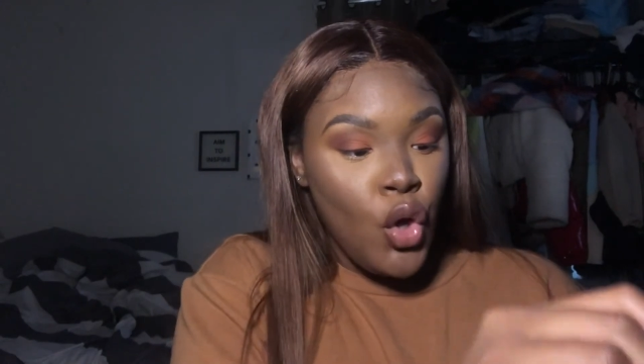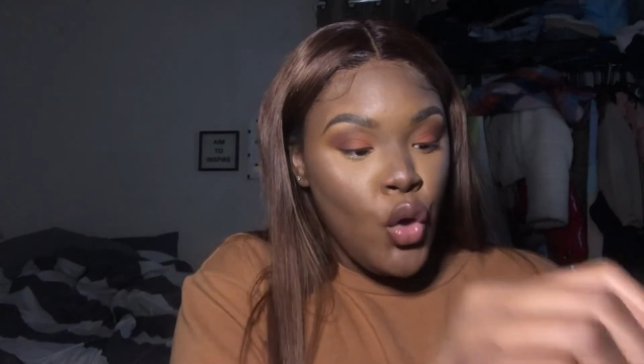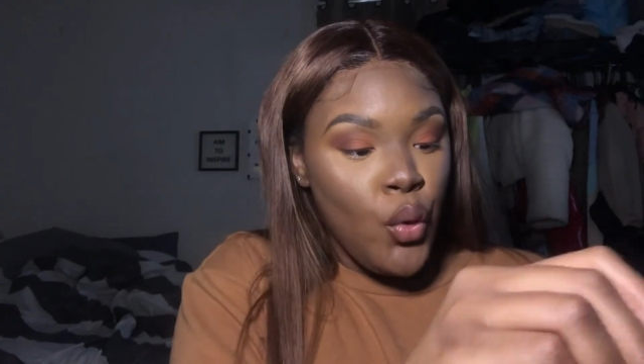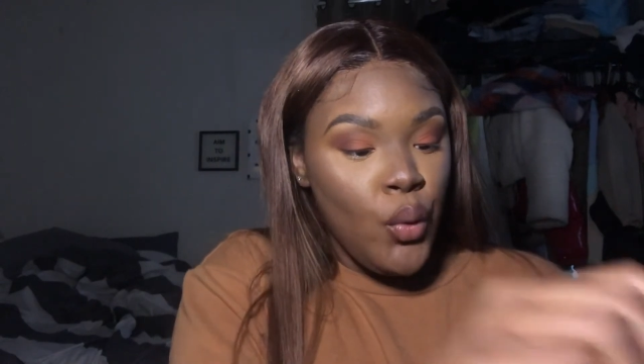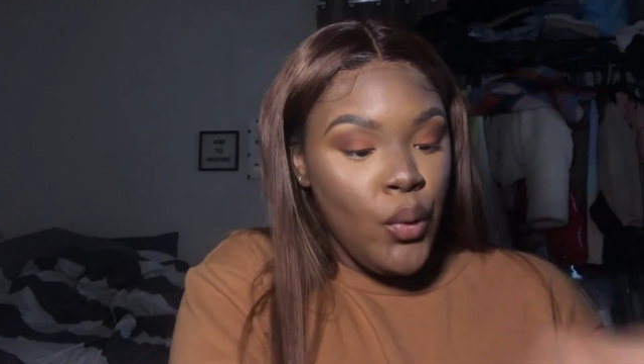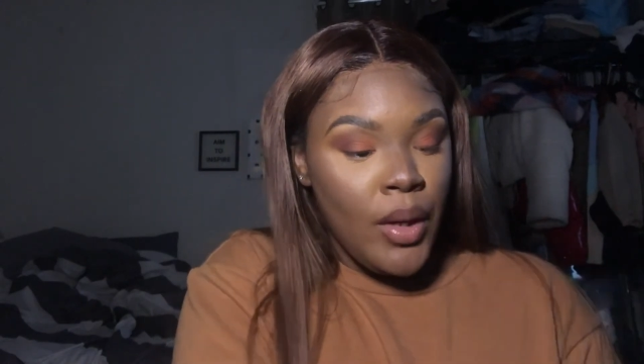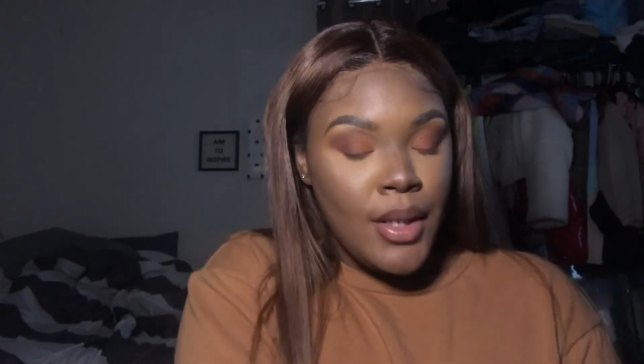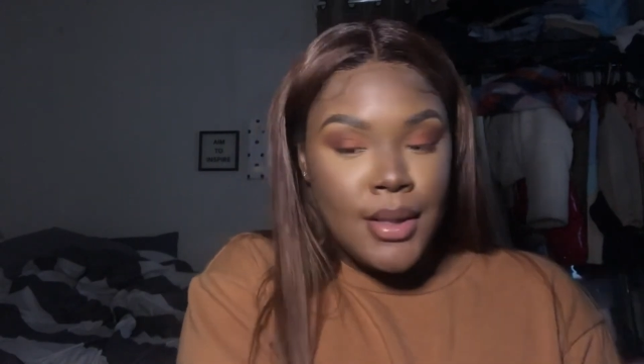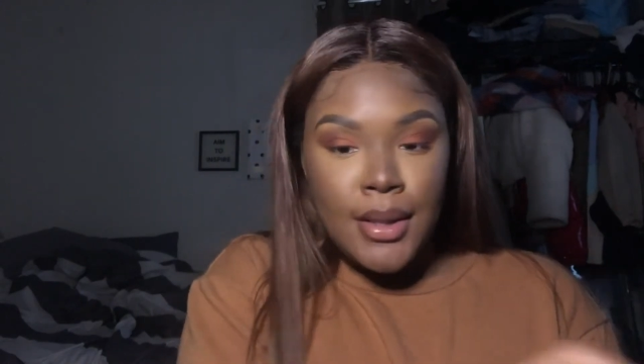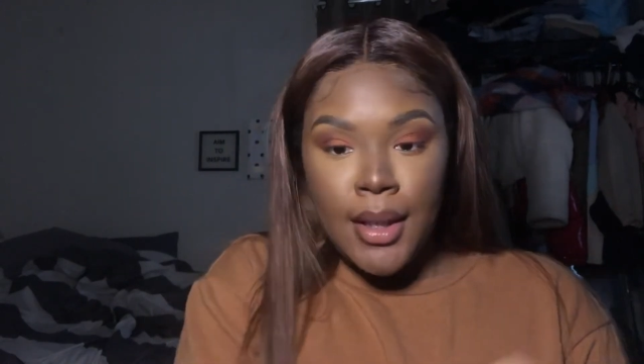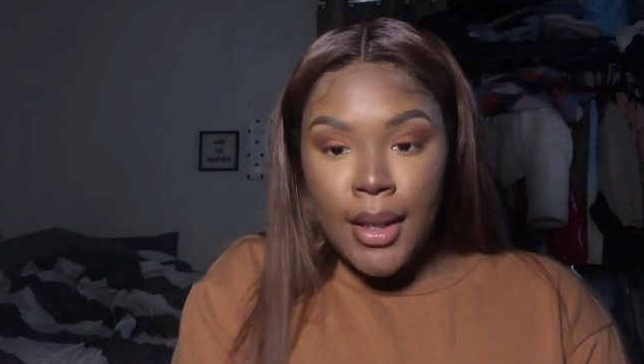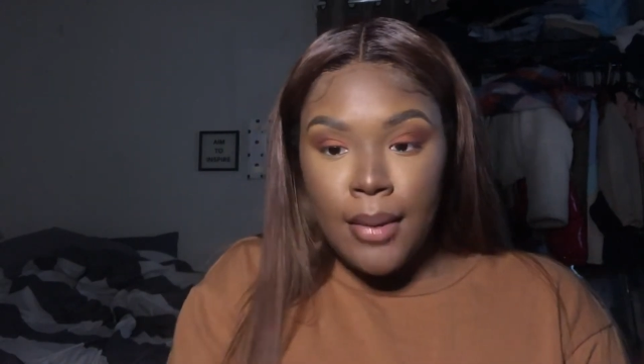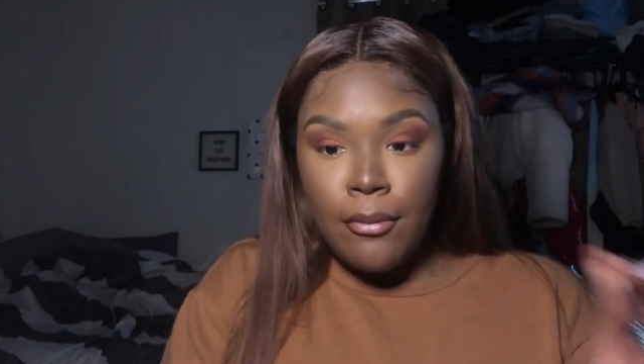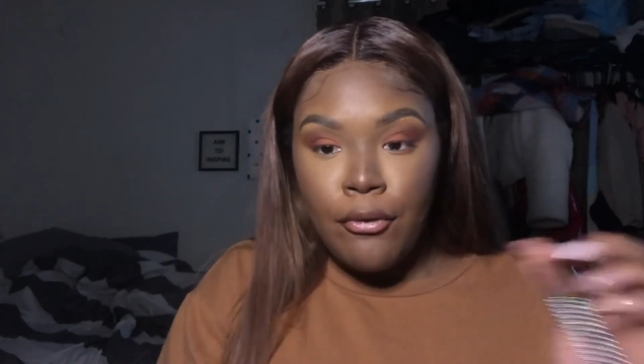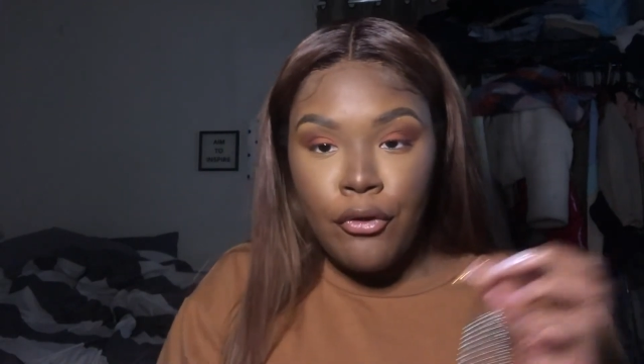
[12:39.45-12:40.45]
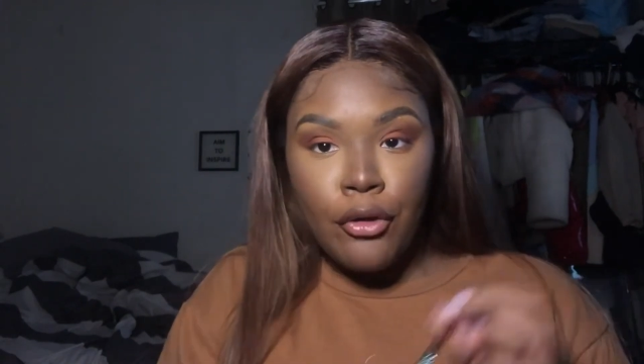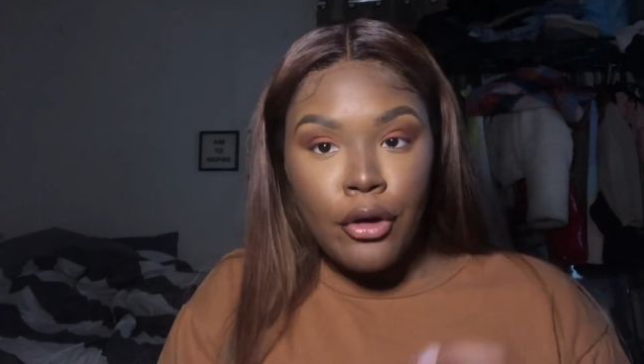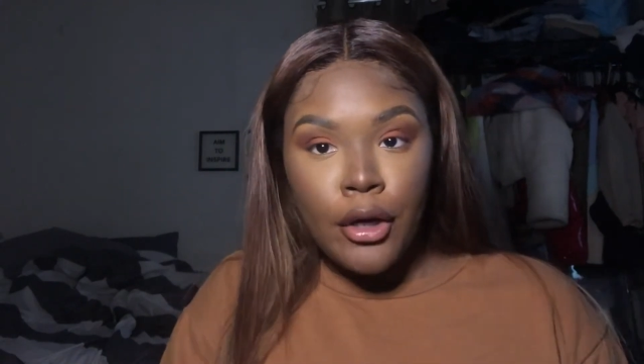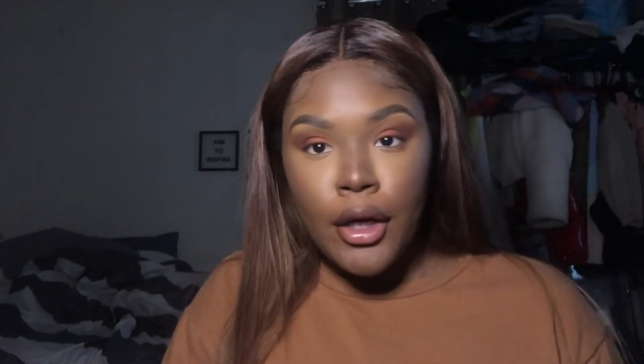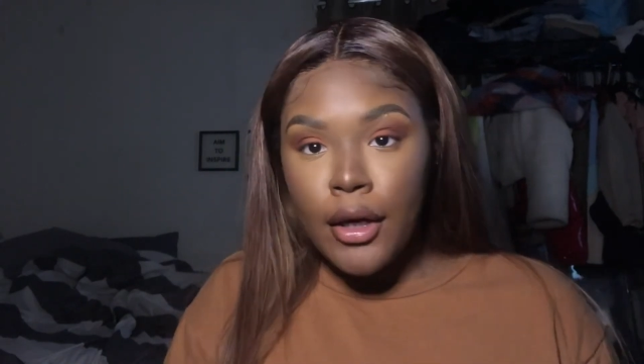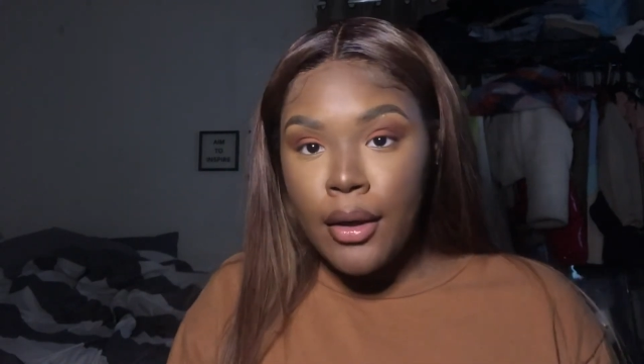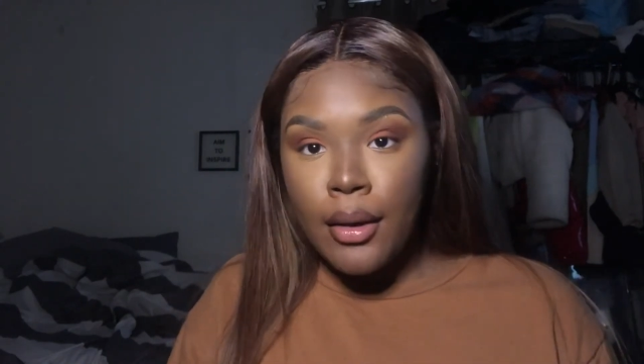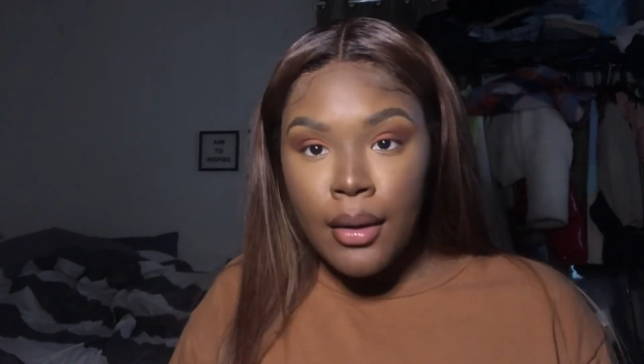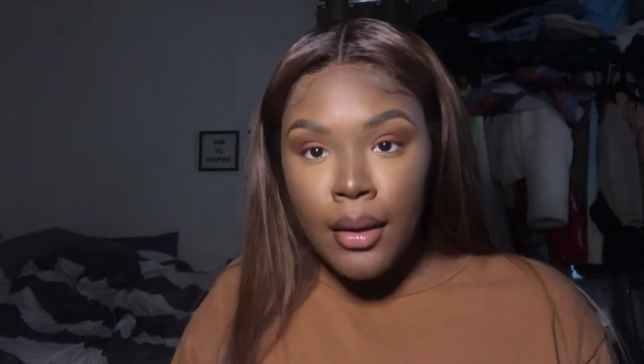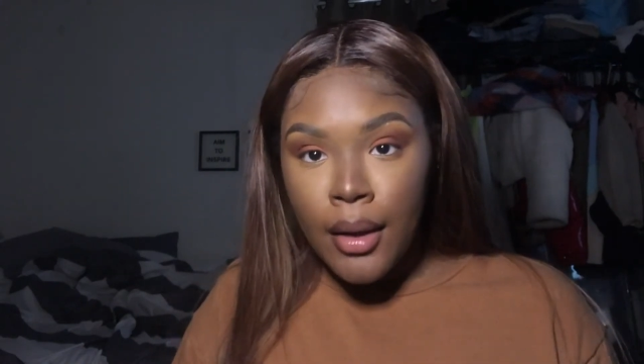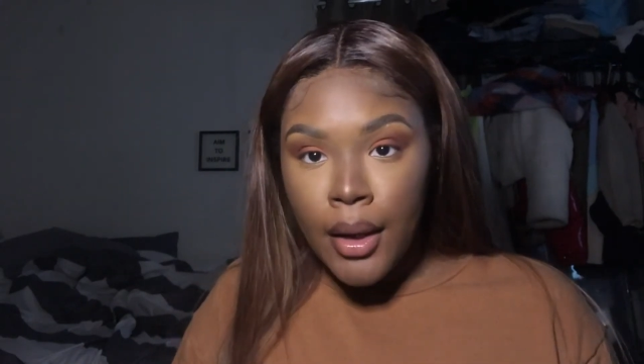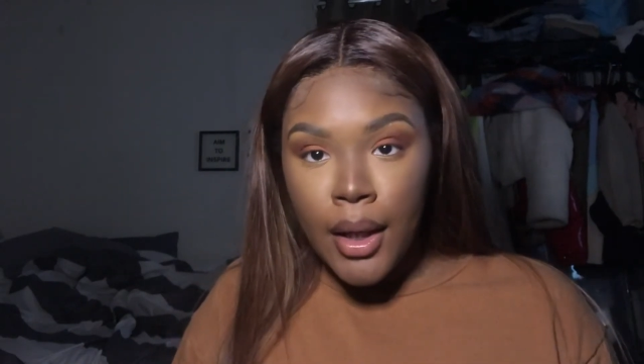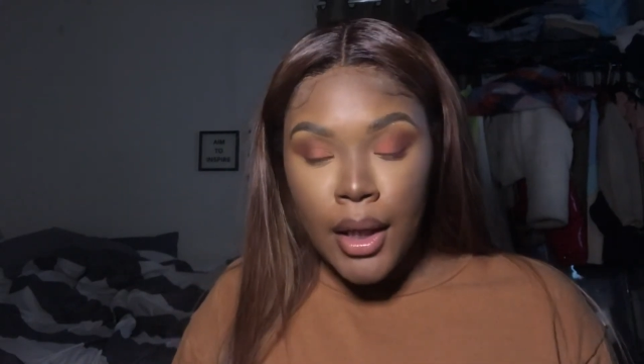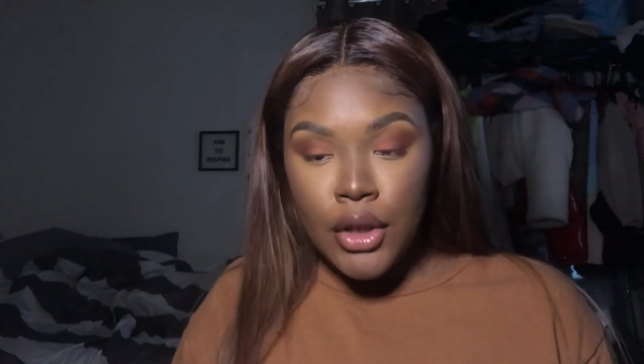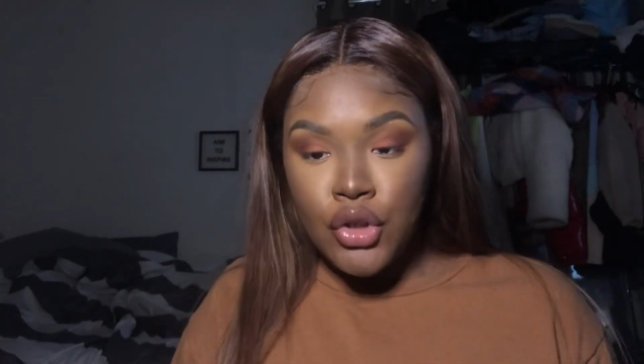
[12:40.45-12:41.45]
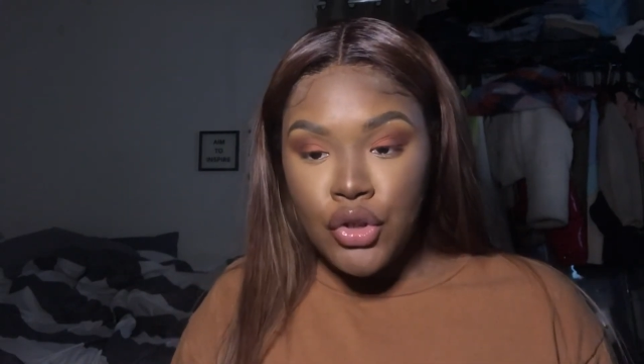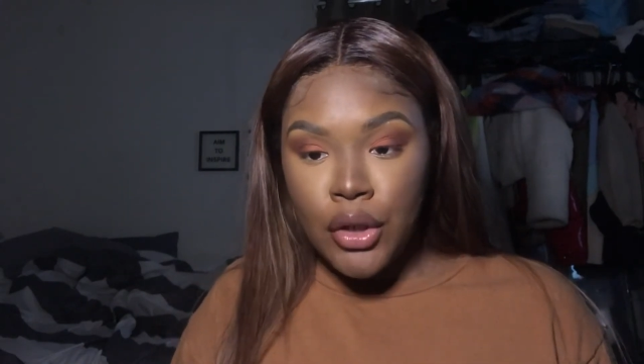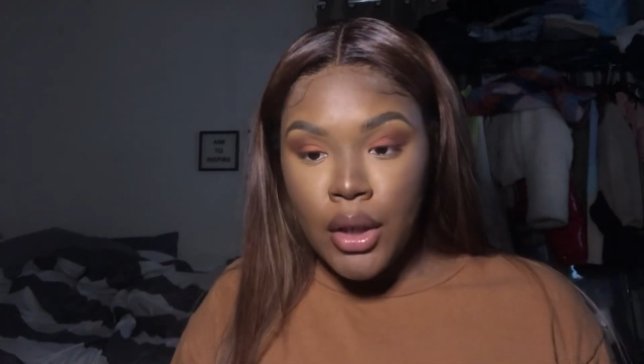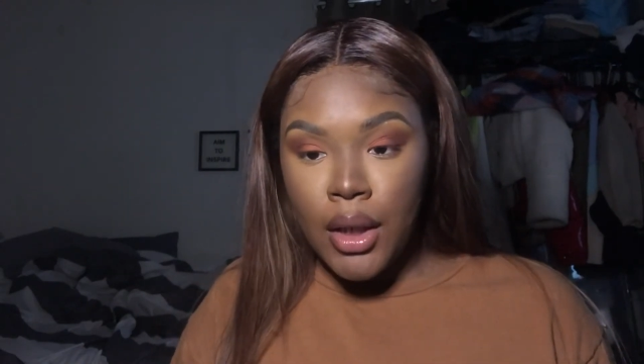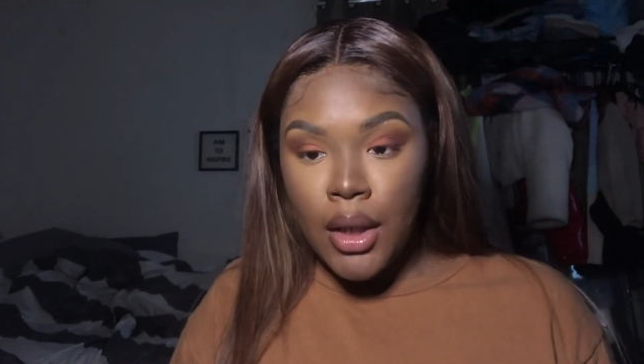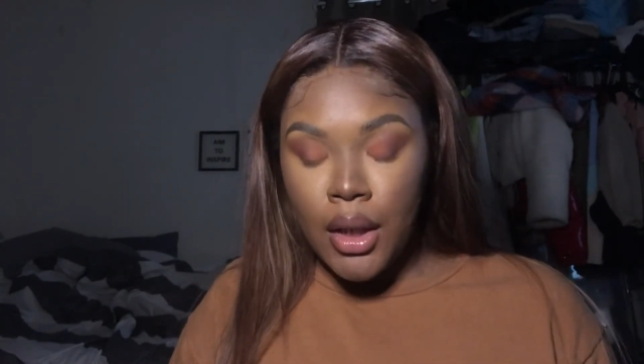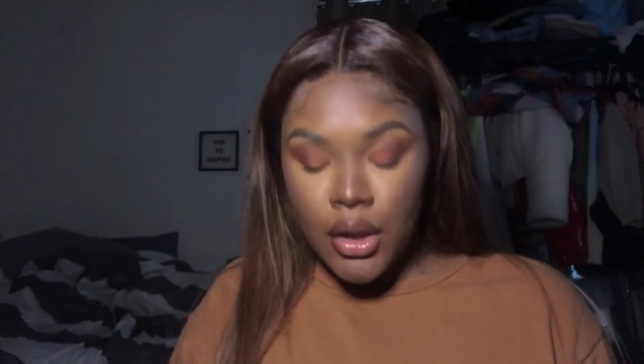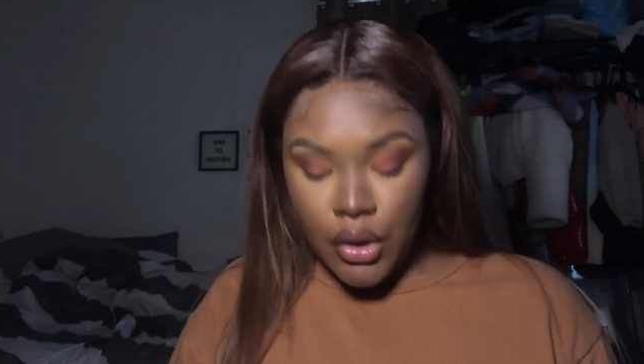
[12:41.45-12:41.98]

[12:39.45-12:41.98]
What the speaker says: who has time for intricate cut